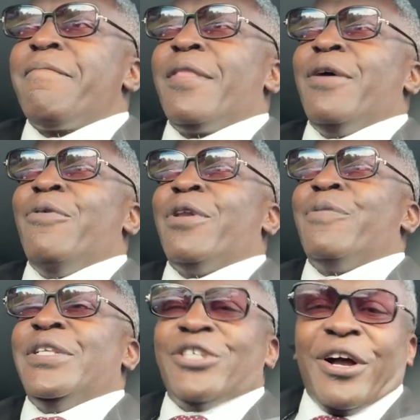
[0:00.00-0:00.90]
What are
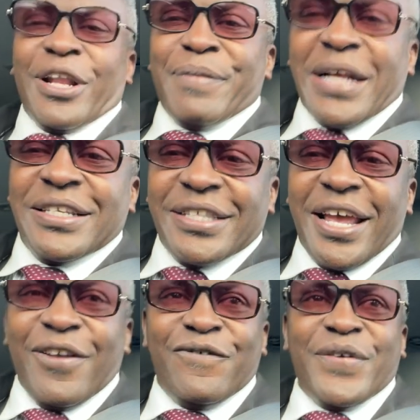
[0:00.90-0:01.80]
we talking about
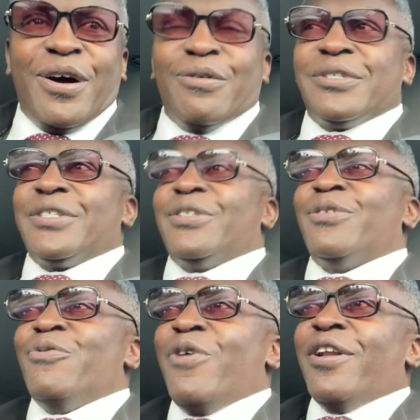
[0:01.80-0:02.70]
today, folks?
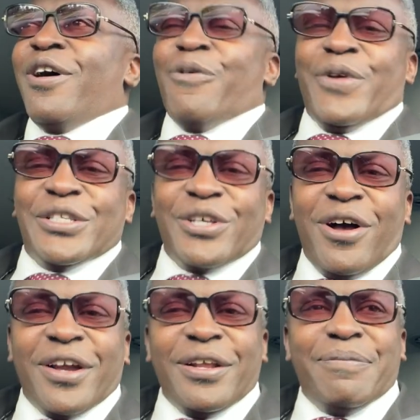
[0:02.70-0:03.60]
What are we
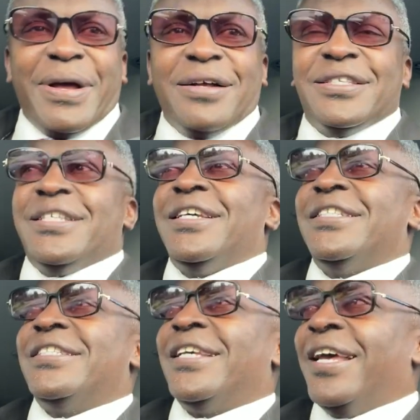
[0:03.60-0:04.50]
talking about
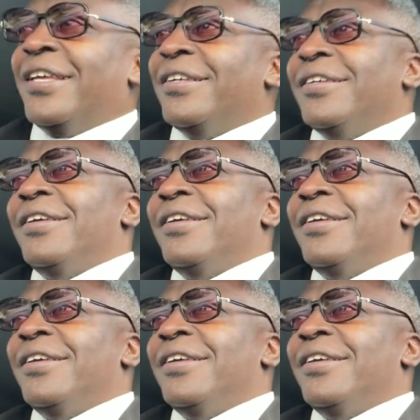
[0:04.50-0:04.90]
today?